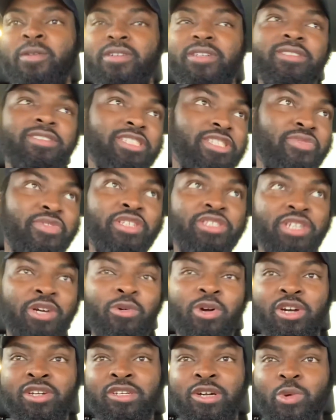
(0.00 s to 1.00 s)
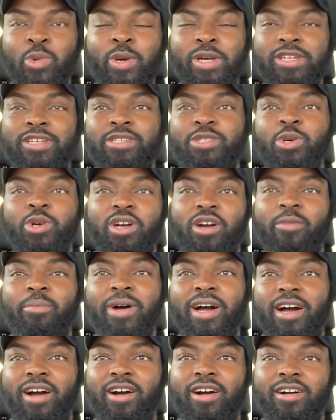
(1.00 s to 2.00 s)
In this video, we're going to quickly talk
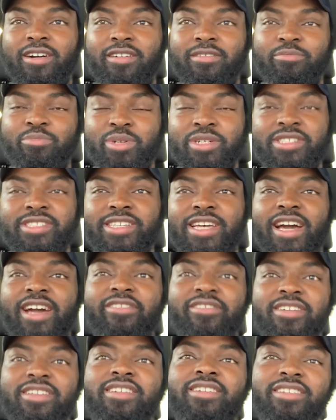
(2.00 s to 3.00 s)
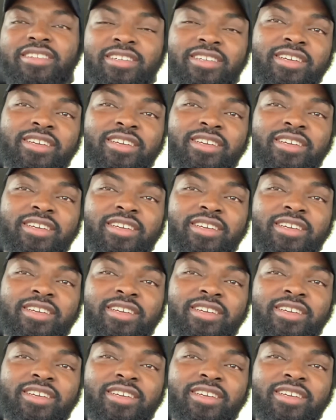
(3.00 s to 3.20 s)
about Prince Harry